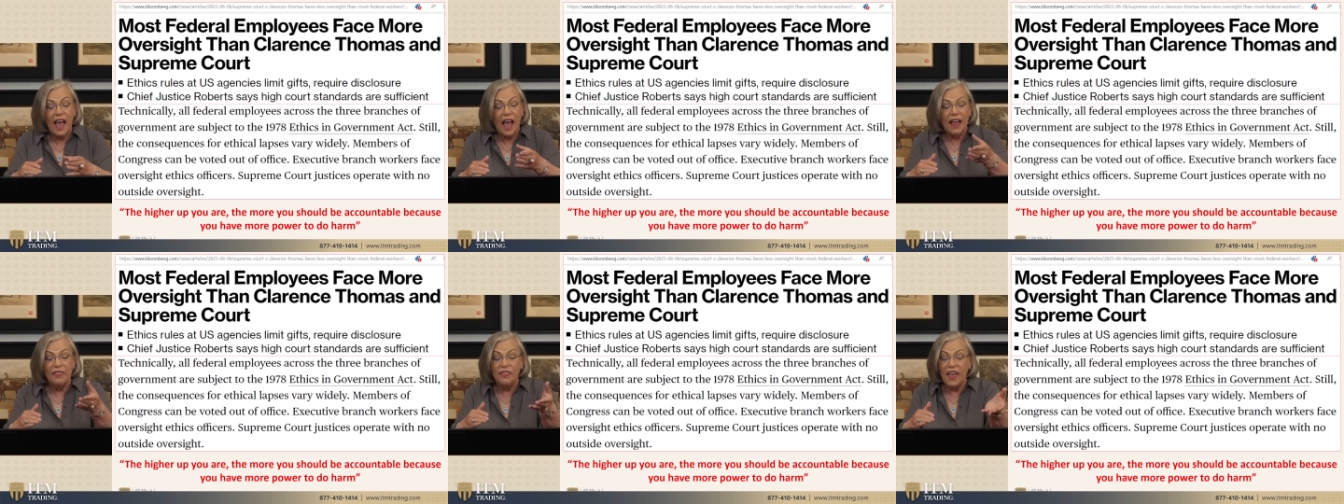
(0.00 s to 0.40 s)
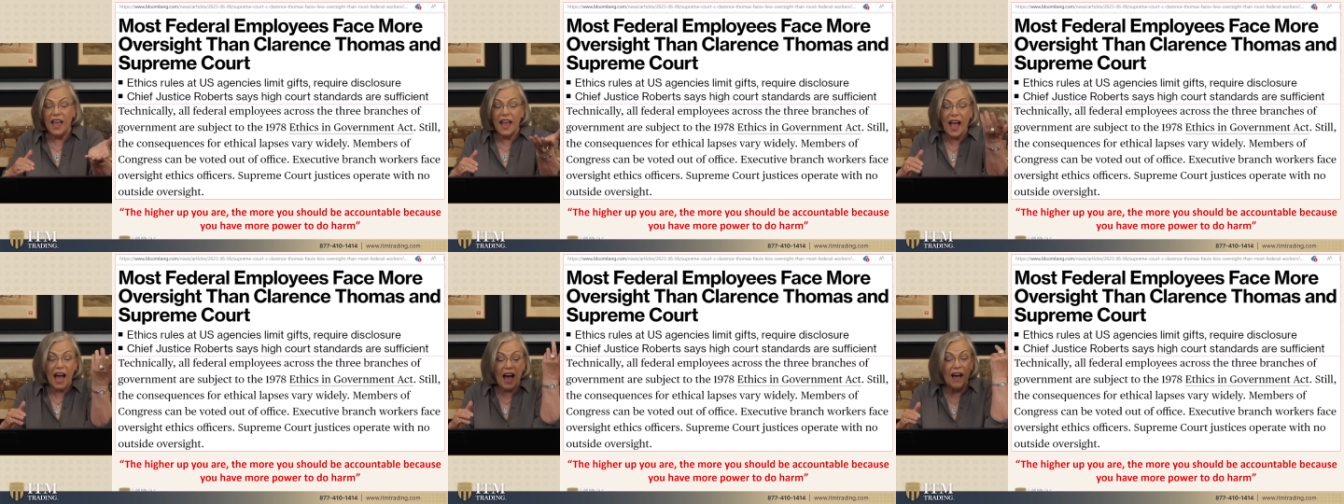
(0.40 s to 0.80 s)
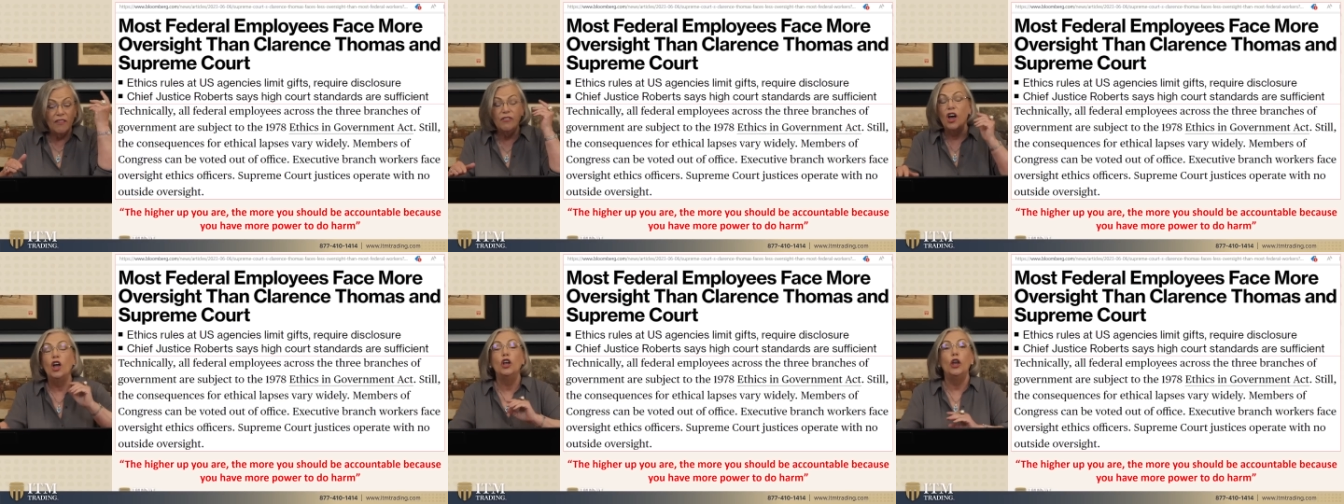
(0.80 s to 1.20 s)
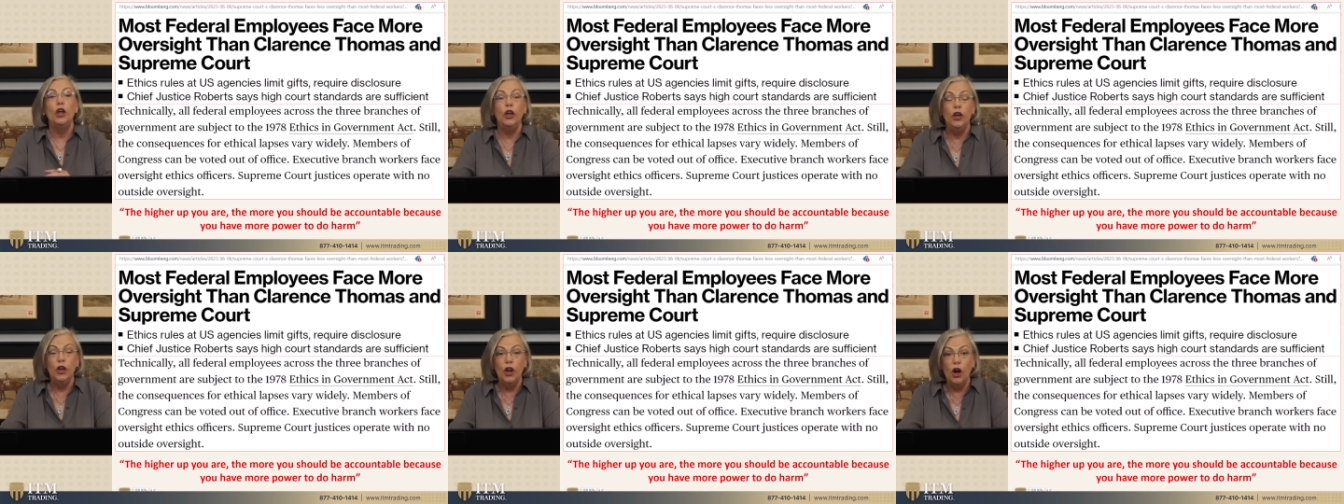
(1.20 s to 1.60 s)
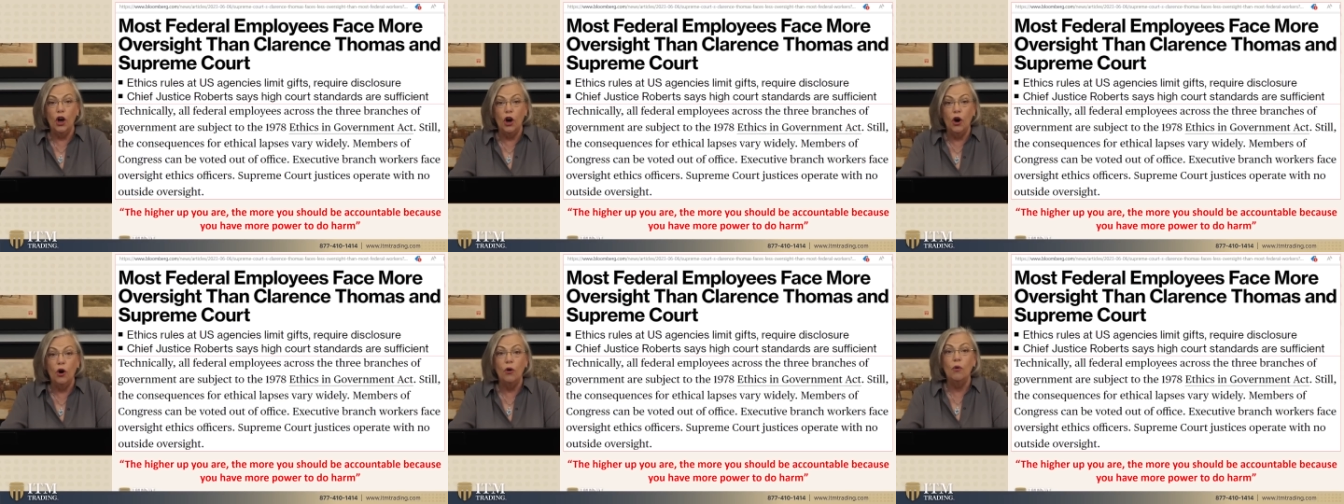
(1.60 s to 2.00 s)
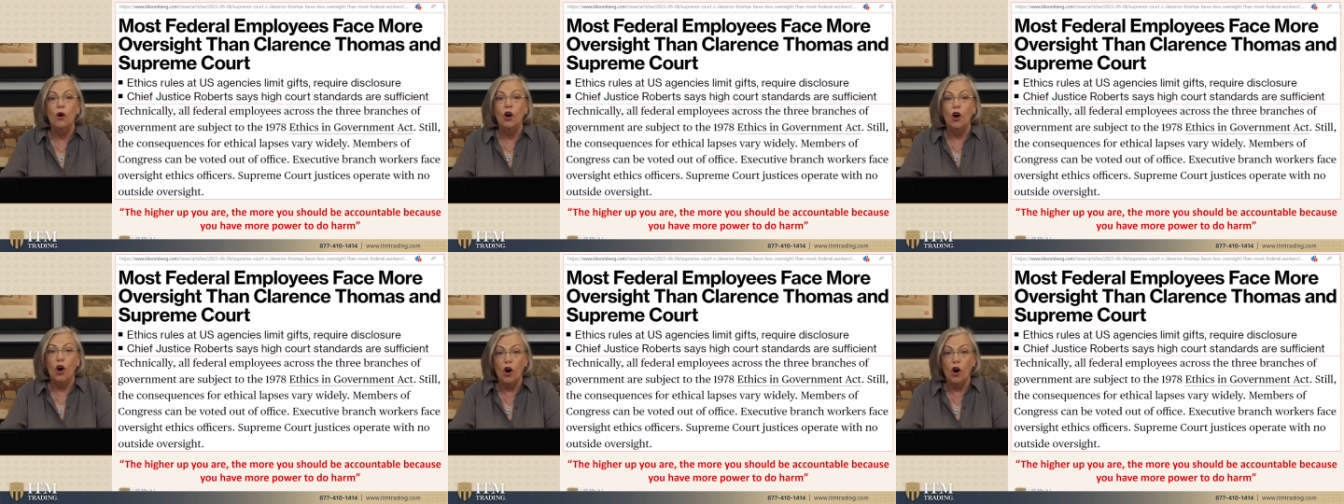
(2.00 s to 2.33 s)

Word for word: and they have no